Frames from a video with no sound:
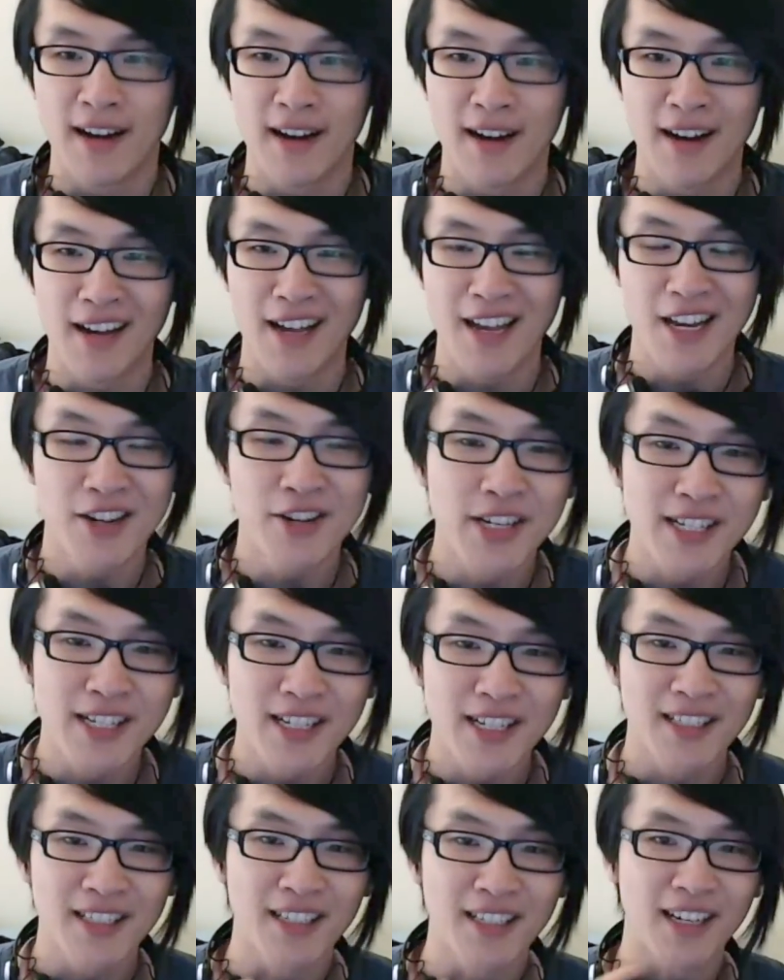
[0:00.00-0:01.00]
Uh,
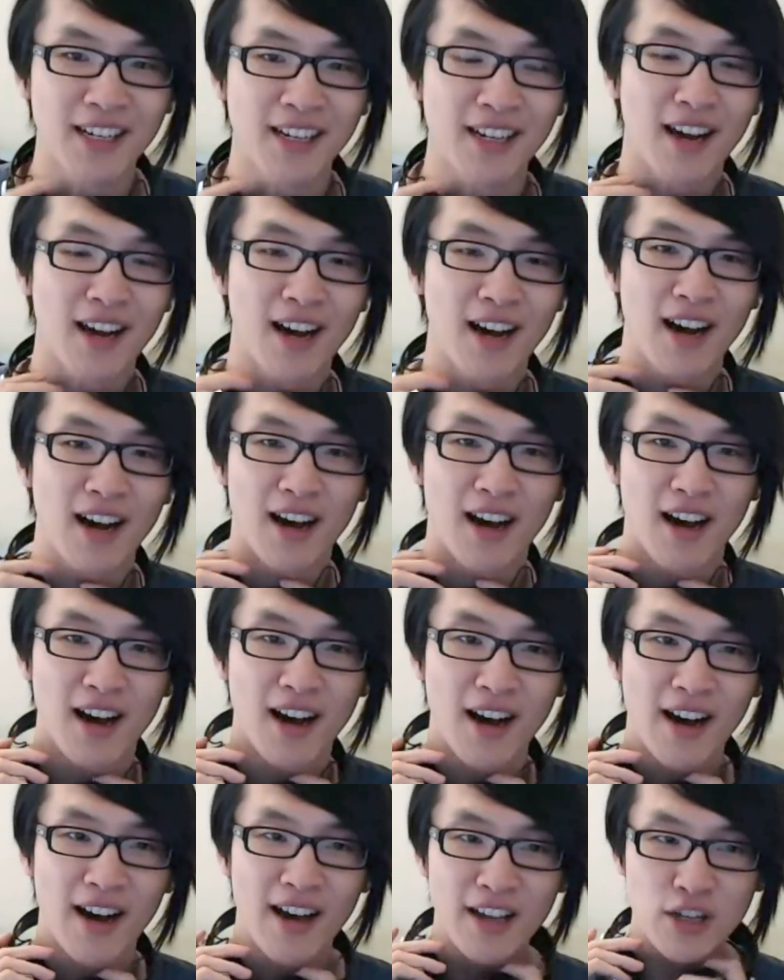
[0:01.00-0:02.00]
interestingly,
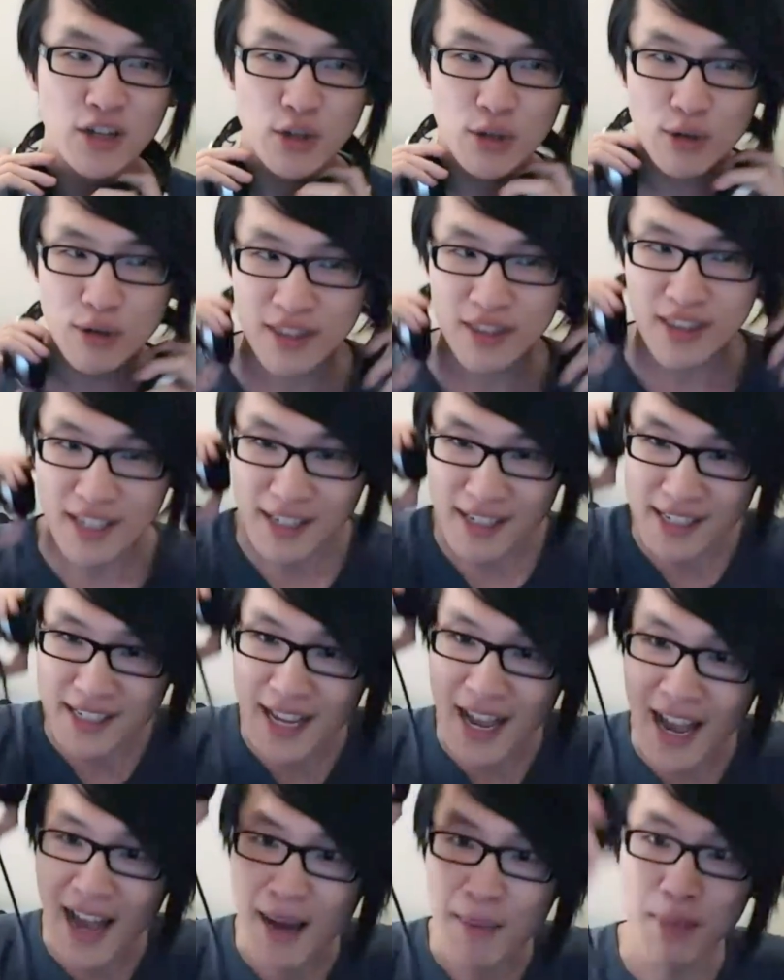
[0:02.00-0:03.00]
I took these
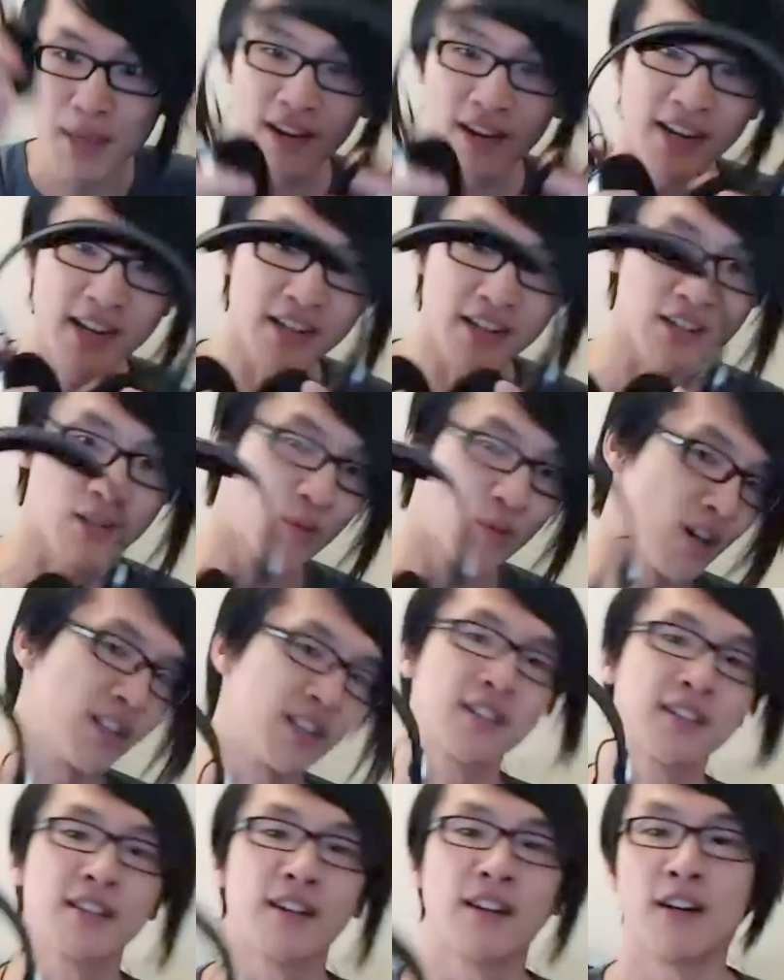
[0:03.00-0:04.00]
Amperias
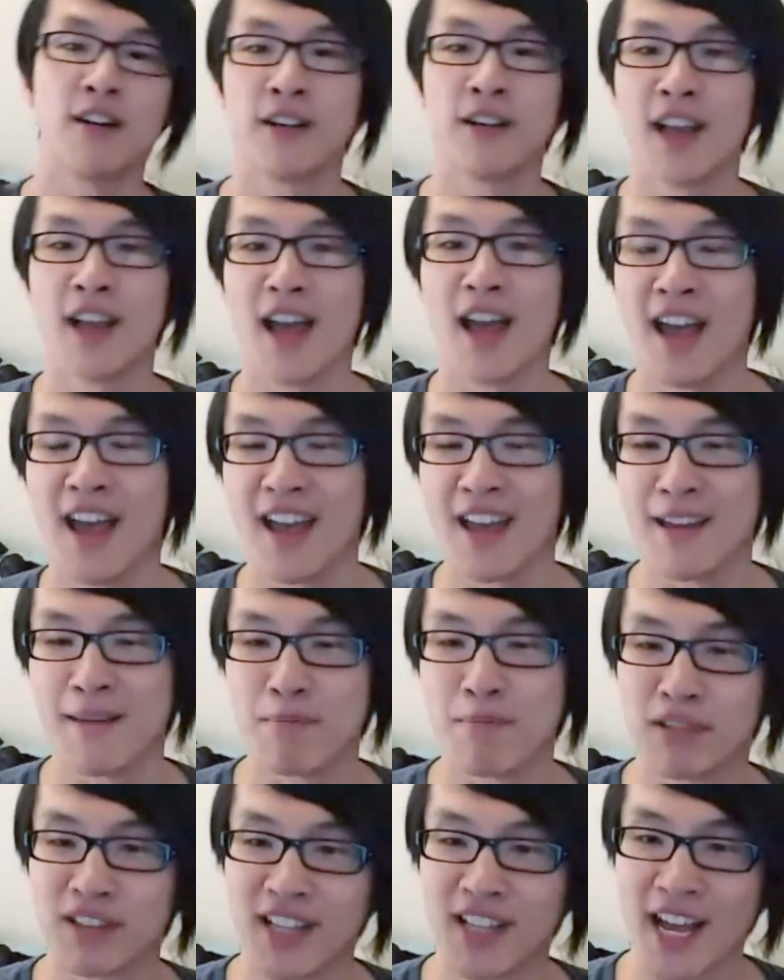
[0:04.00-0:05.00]
once on
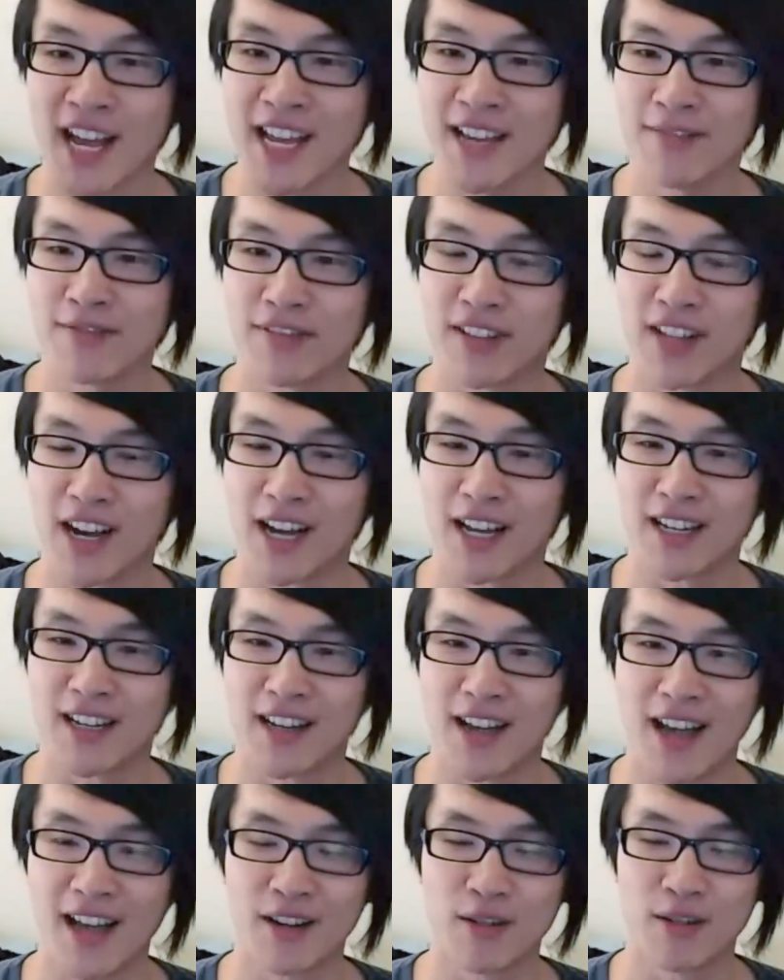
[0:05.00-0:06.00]
a plane flight,
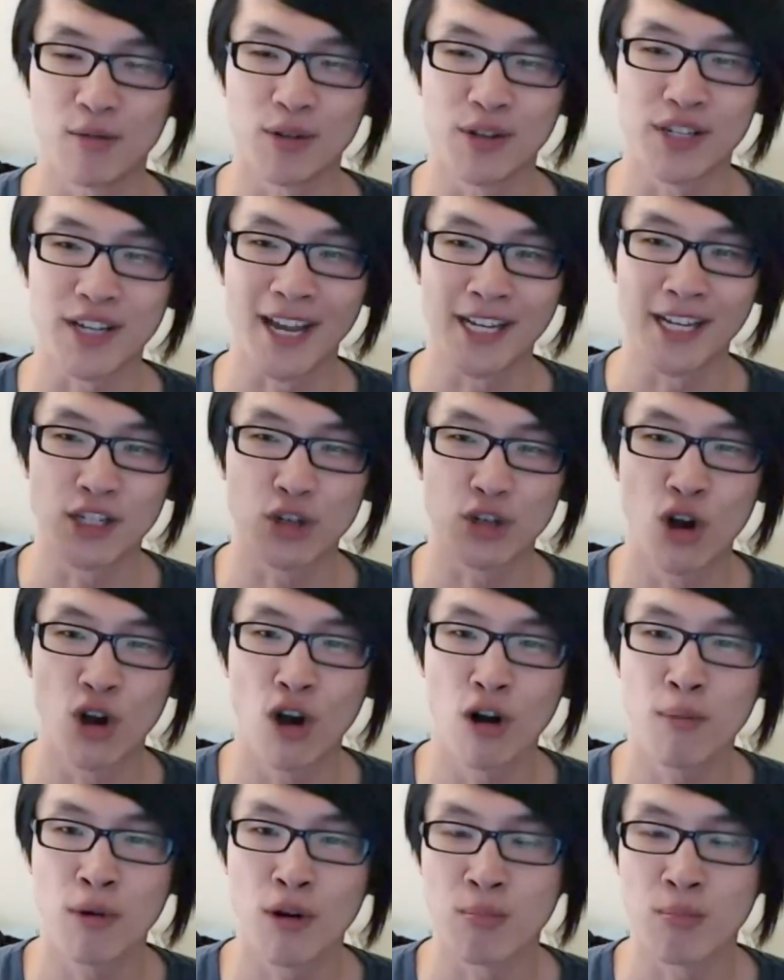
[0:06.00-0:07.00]
and it was a
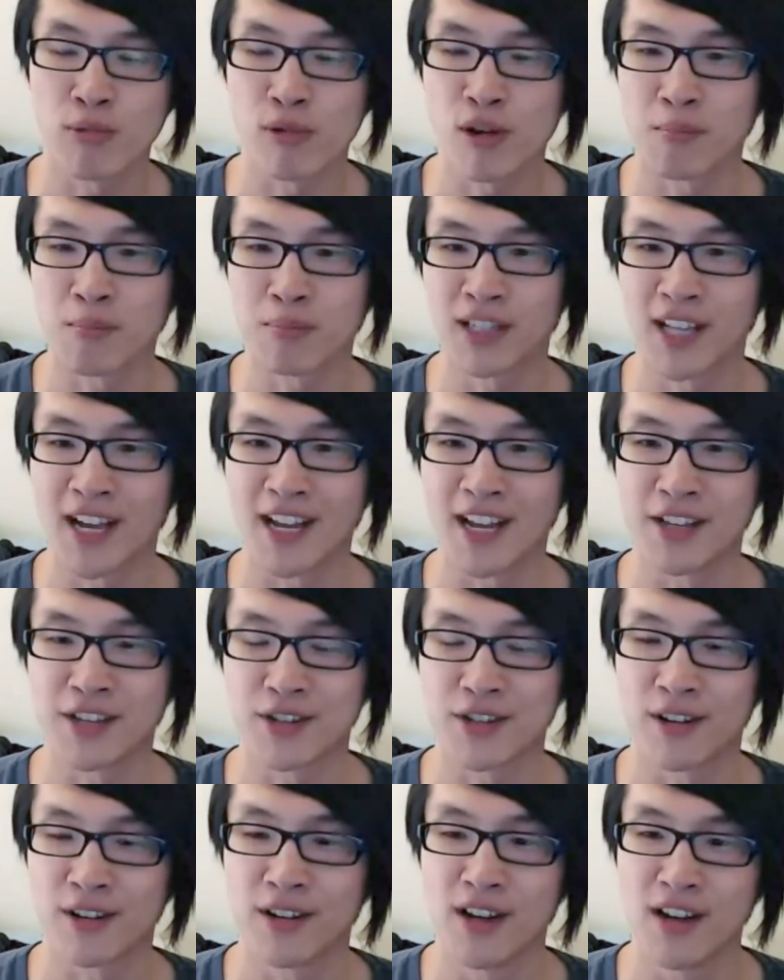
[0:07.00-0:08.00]
turboprop plane,
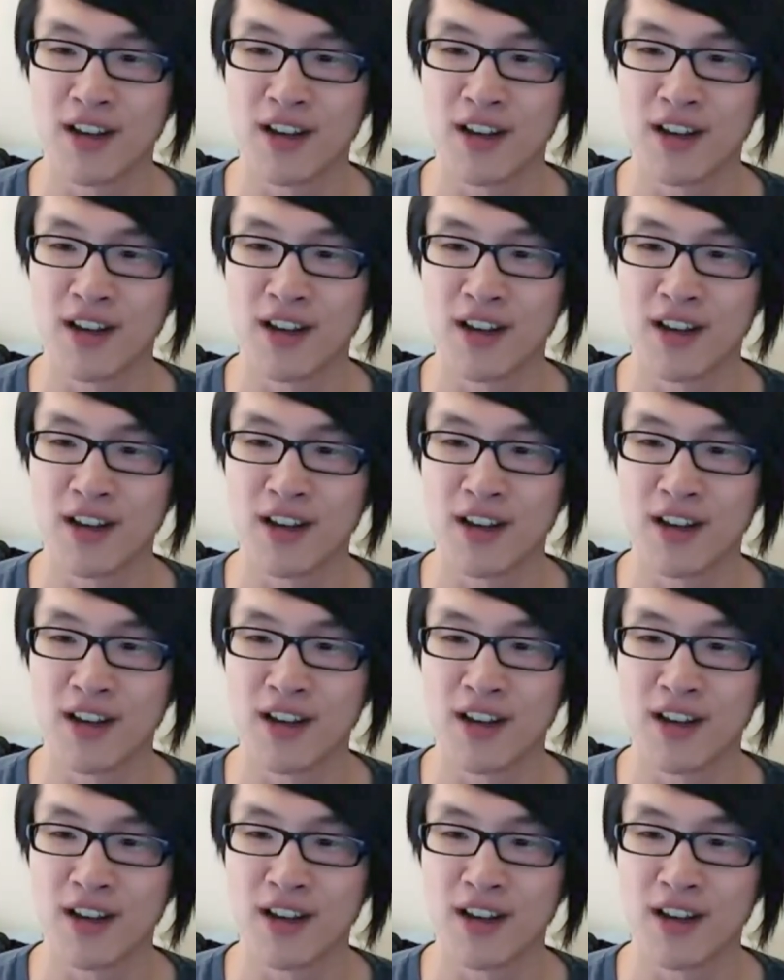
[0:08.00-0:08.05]
so